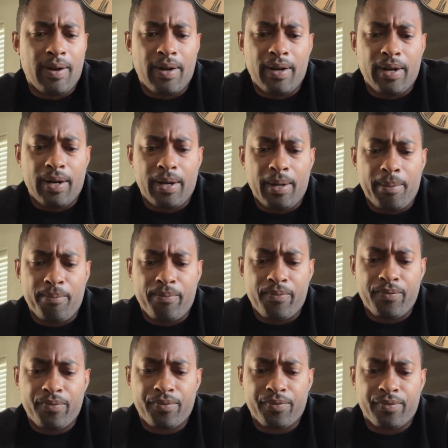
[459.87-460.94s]

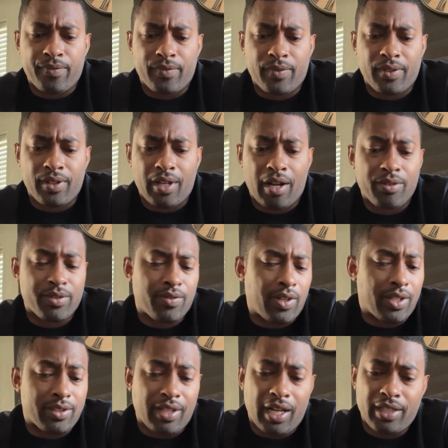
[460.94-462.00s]
I was
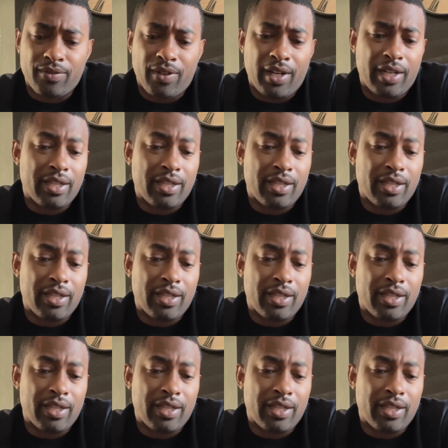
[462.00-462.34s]
very satisfied.